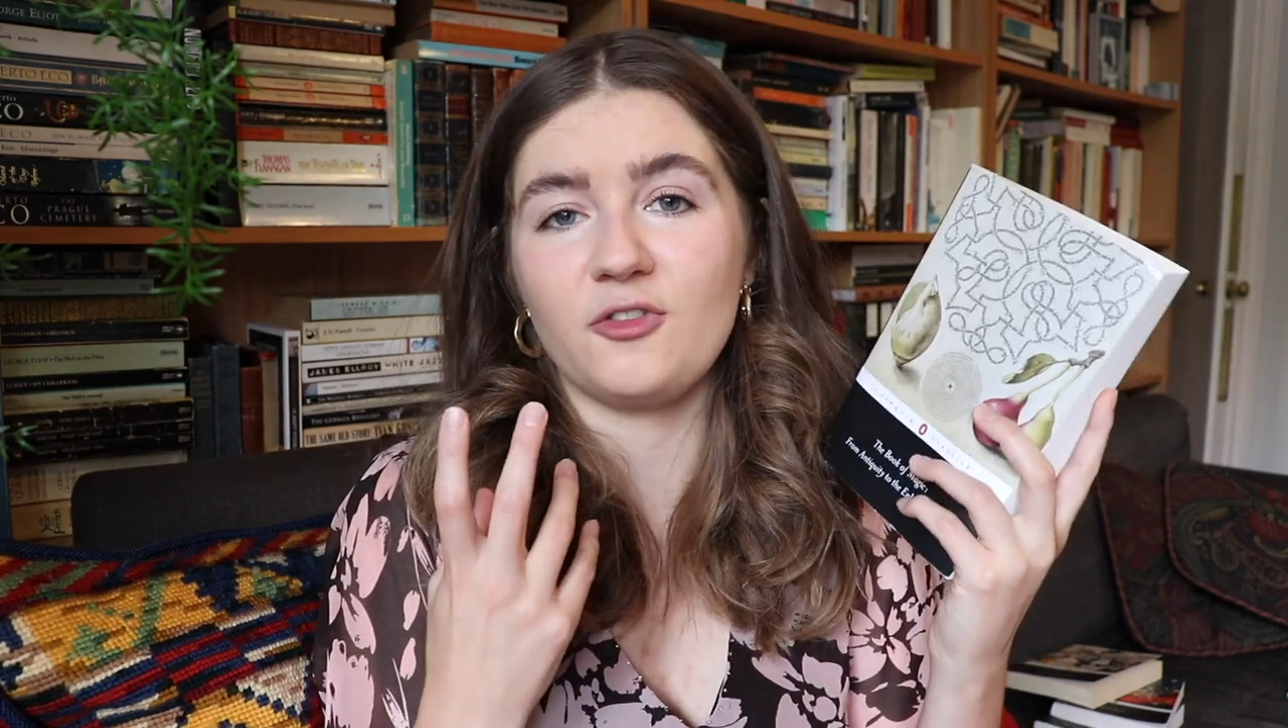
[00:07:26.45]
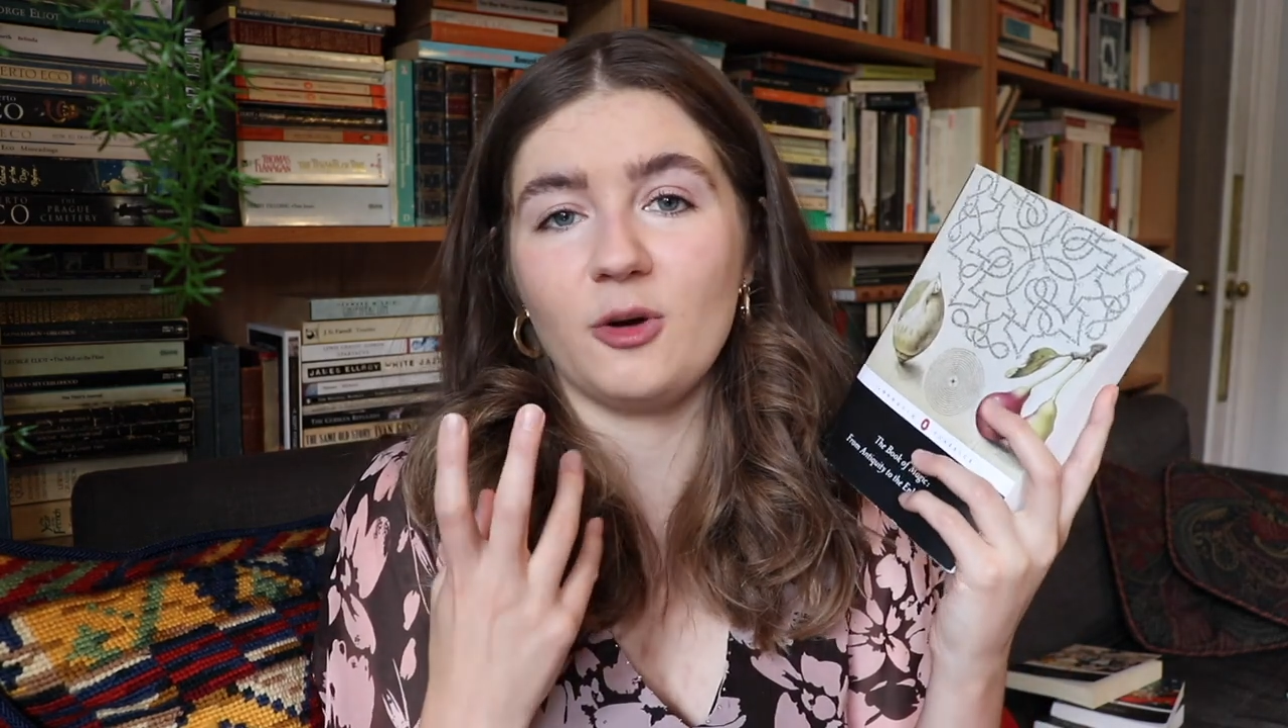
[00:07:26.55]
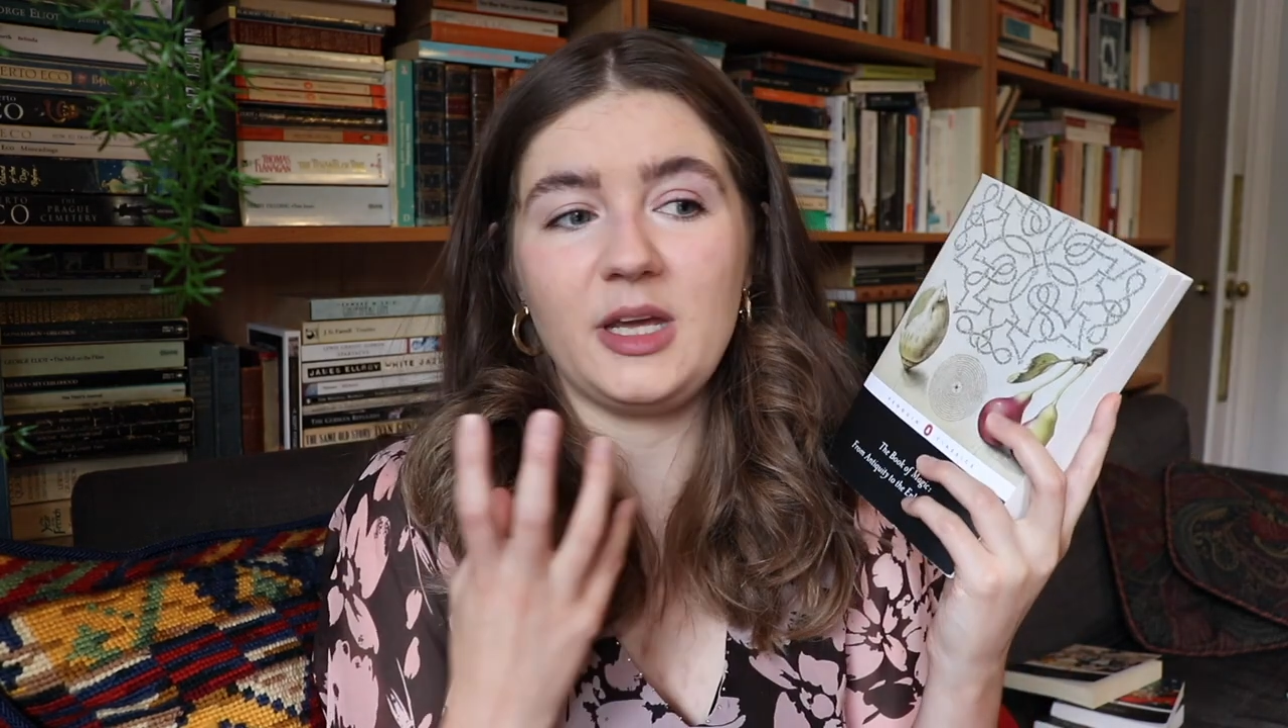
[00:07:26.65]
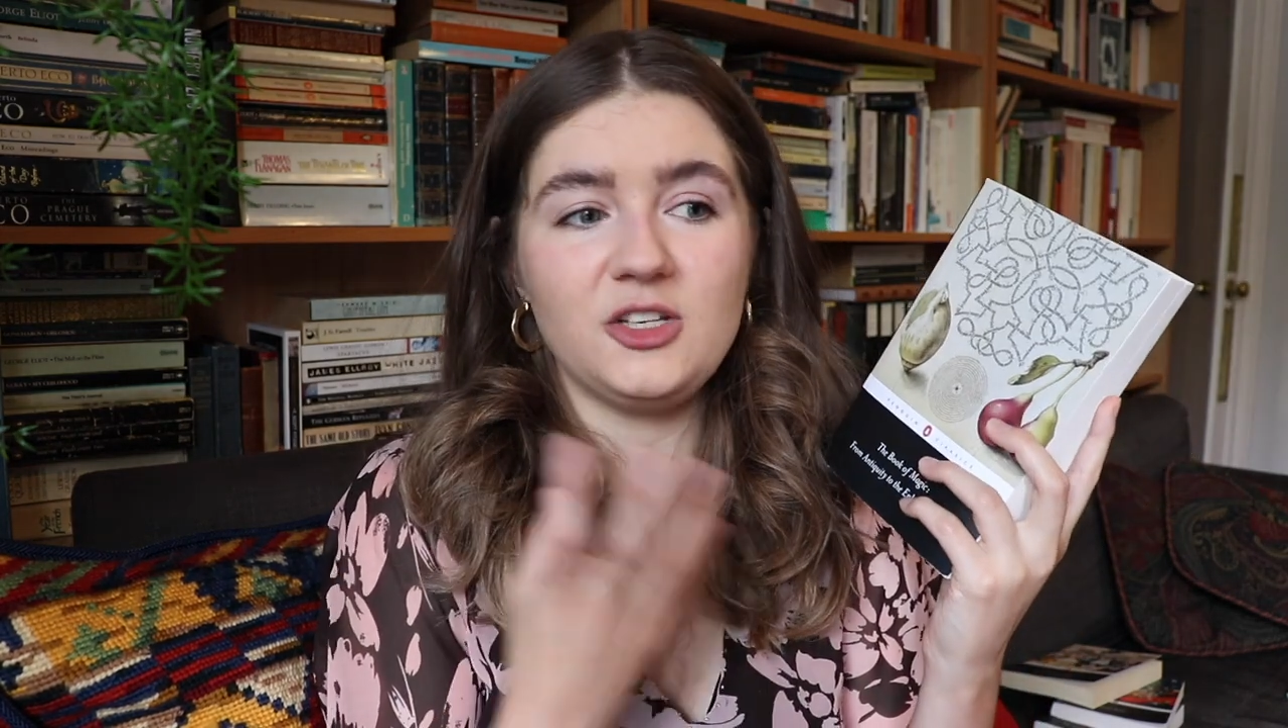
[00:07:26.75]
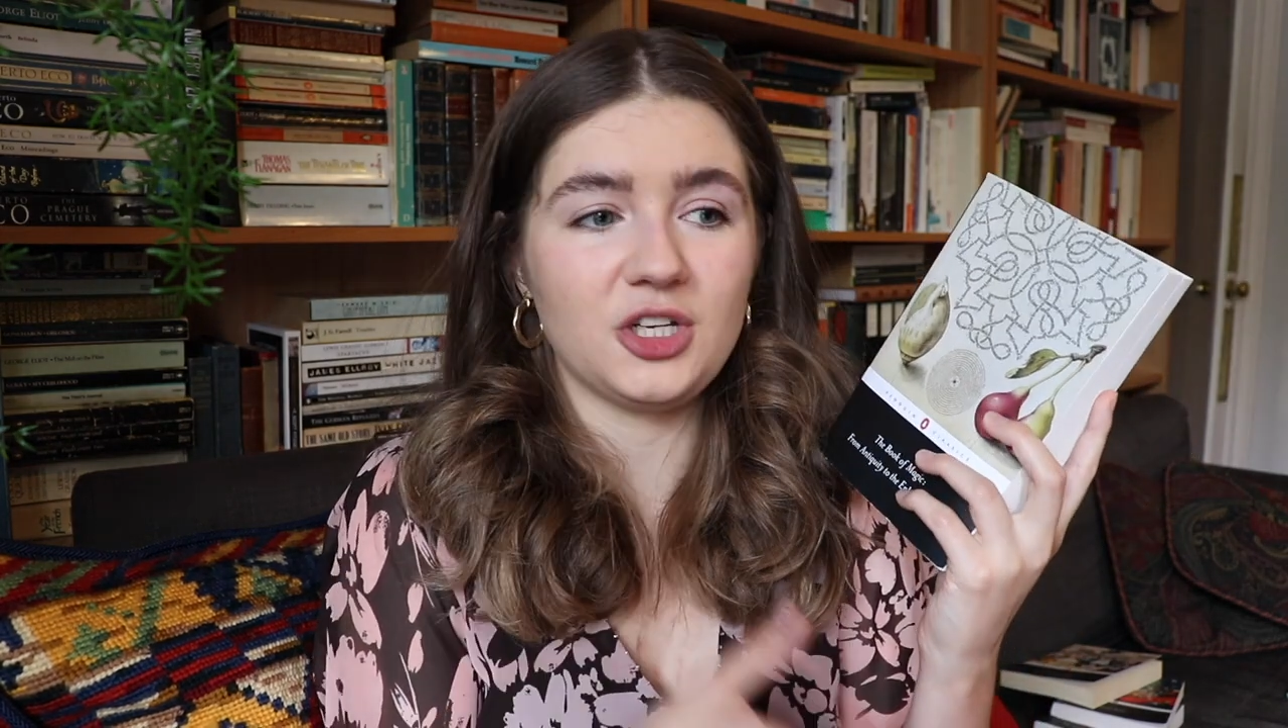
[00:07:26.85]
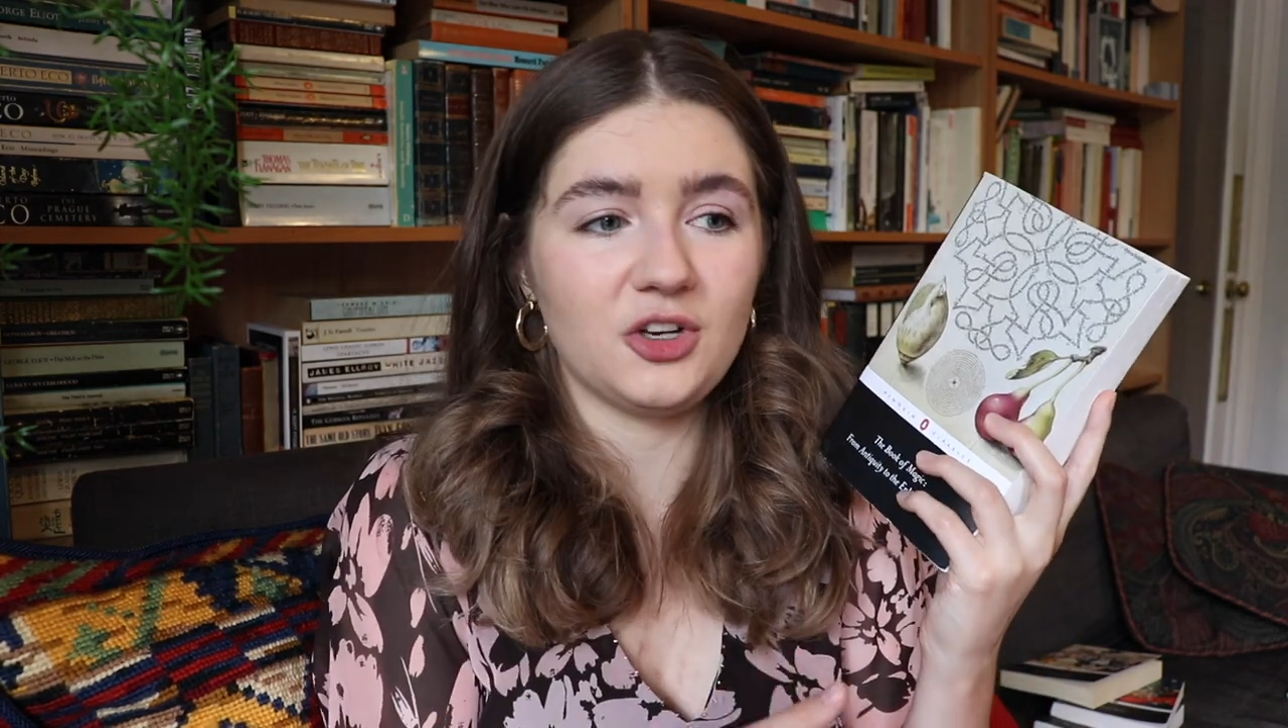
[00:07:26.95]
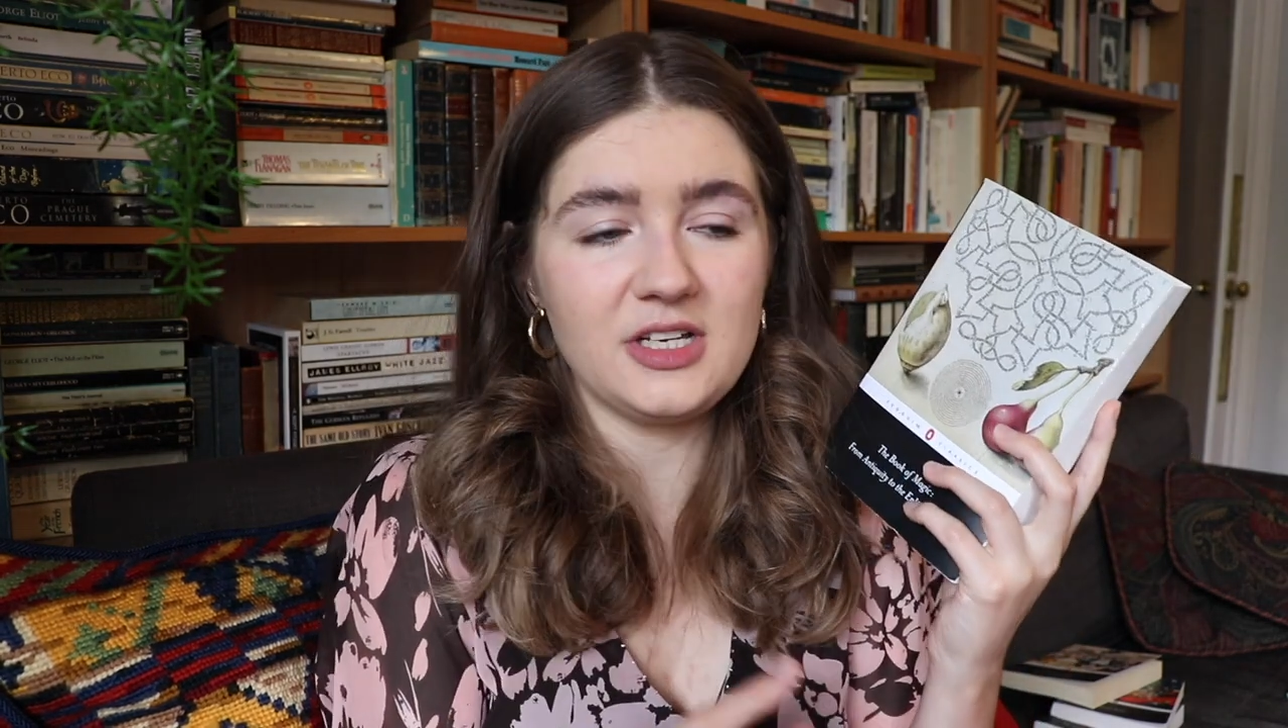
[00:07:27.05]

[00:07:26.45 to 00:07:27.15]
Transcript: from ancient